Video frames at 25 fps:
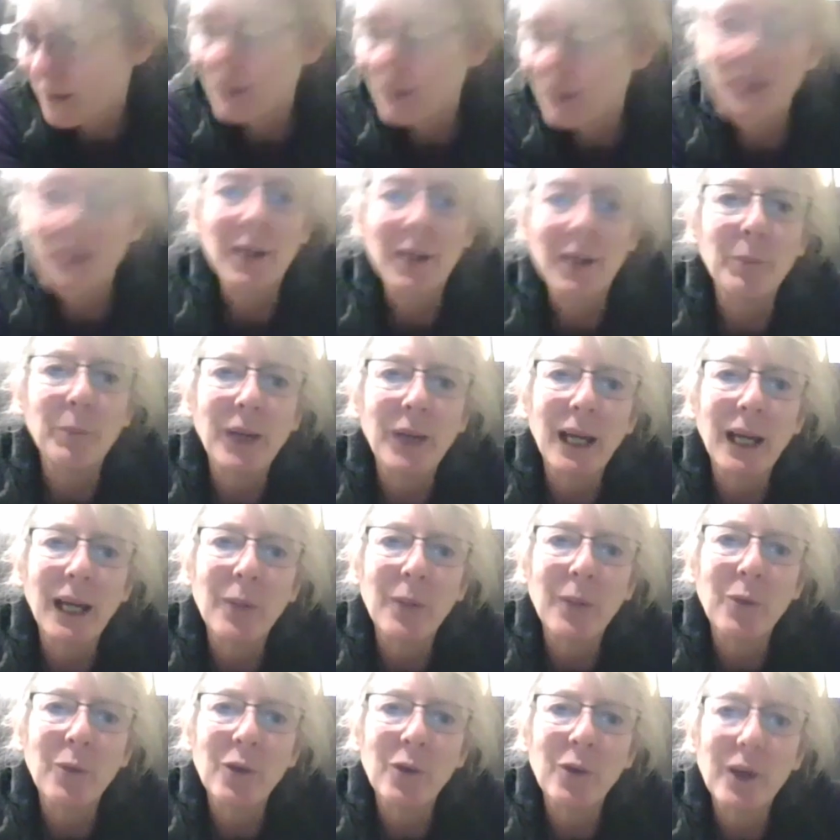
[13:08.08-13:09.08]

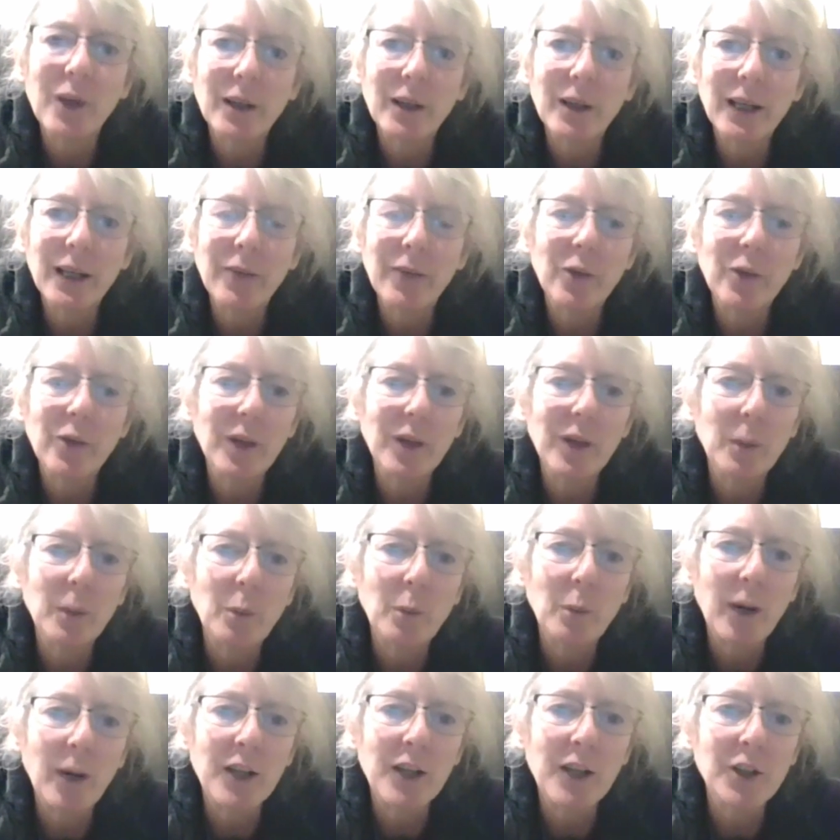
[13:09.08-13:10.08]
sometimes it gives the
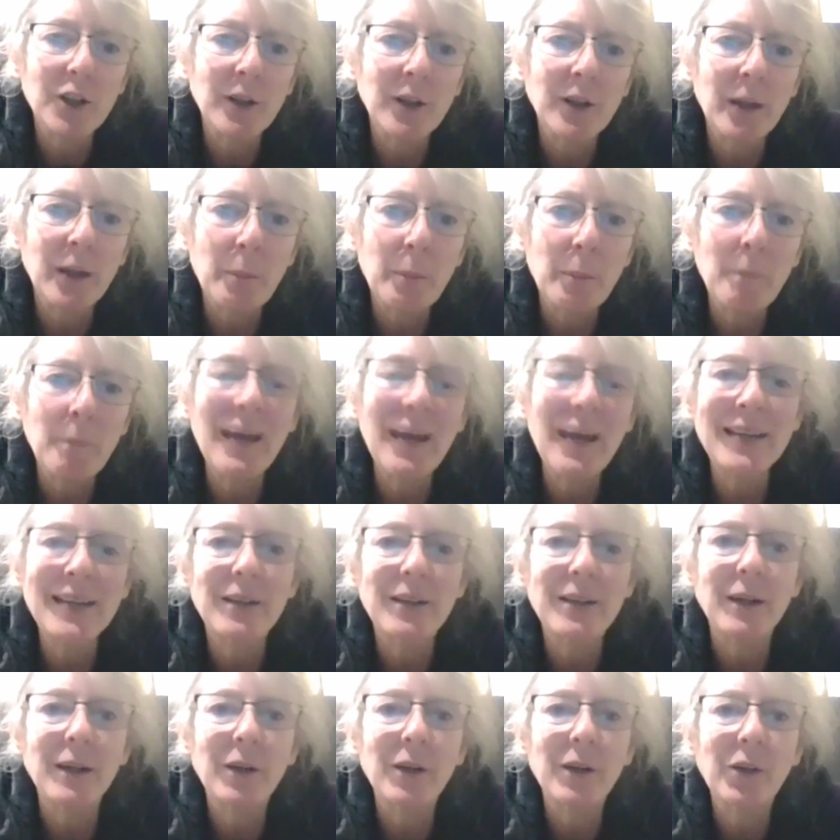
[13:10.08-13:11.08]
impression that
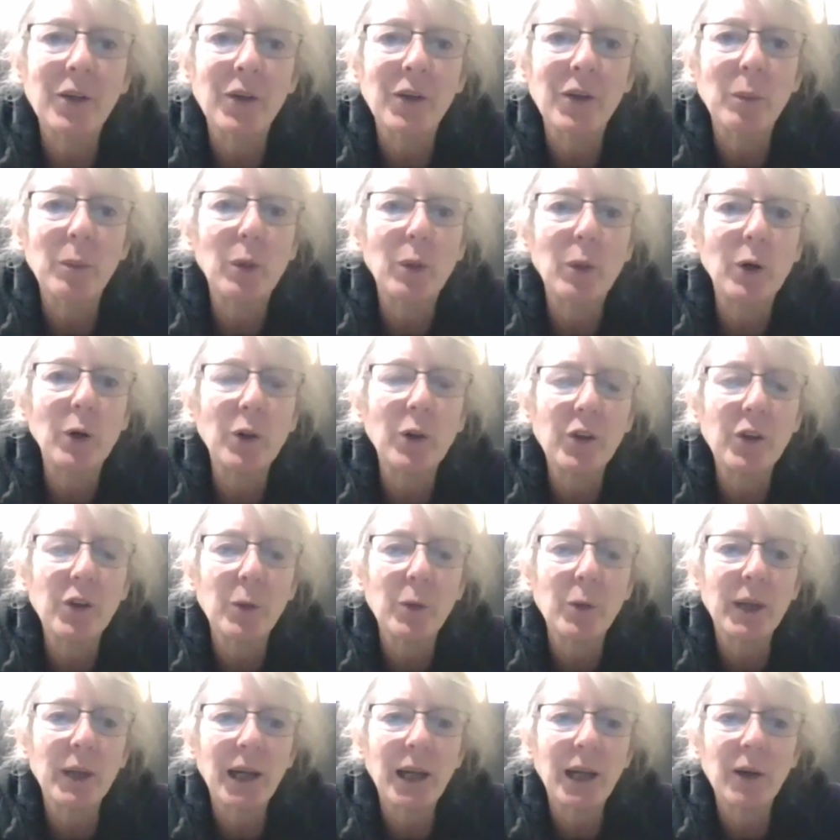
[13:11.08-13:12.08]
metta is supposed to
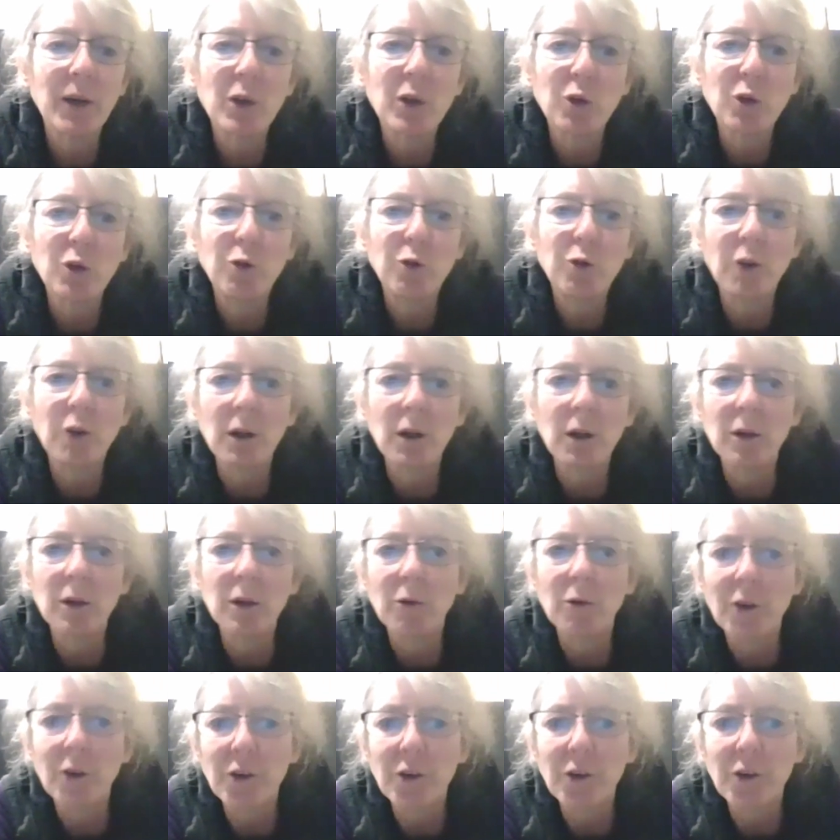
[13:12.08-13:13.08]
be our default
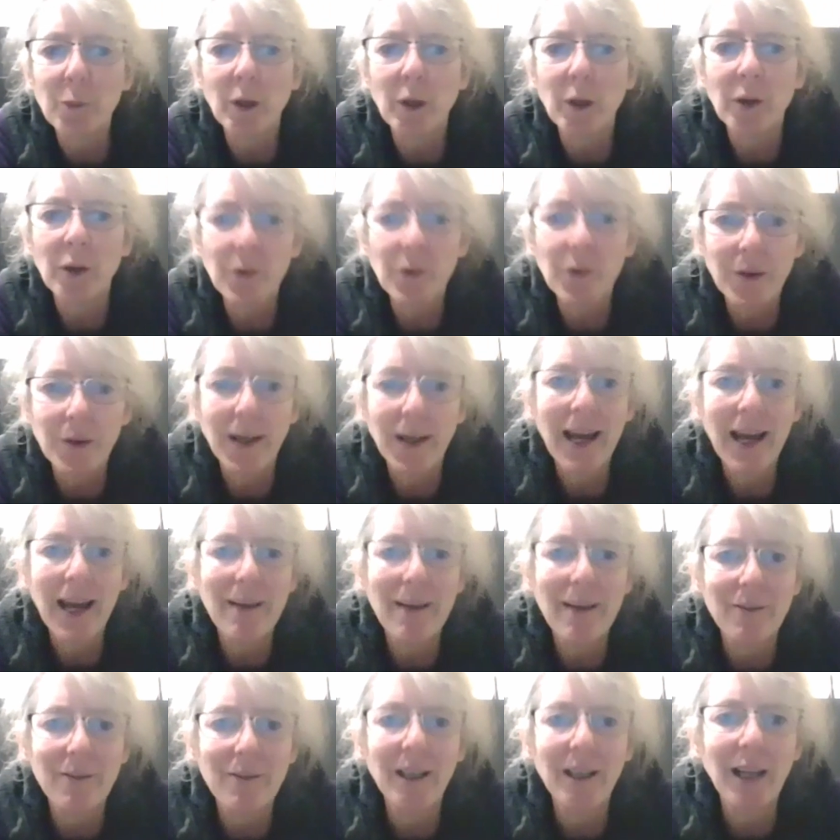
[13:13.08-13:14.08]
response to
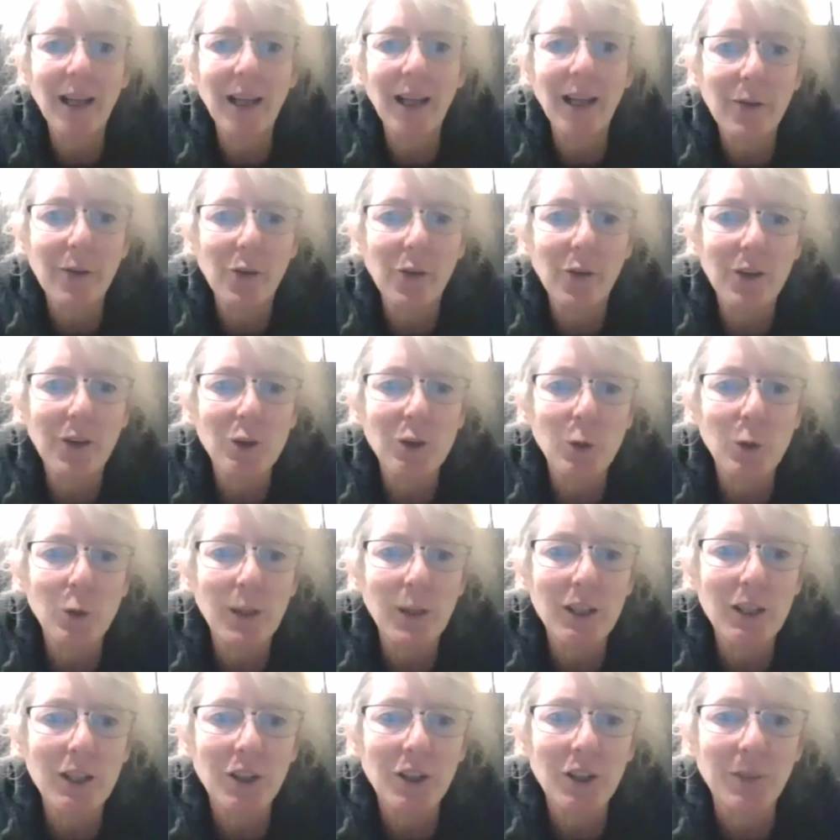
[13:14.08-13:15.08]
every life
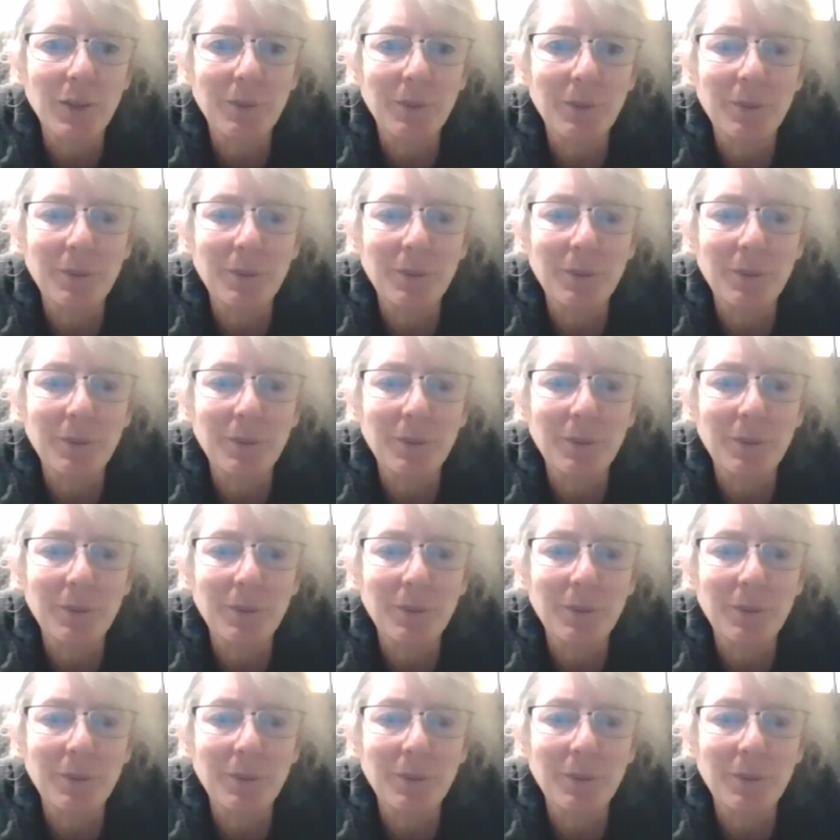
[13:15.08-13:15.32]
situation.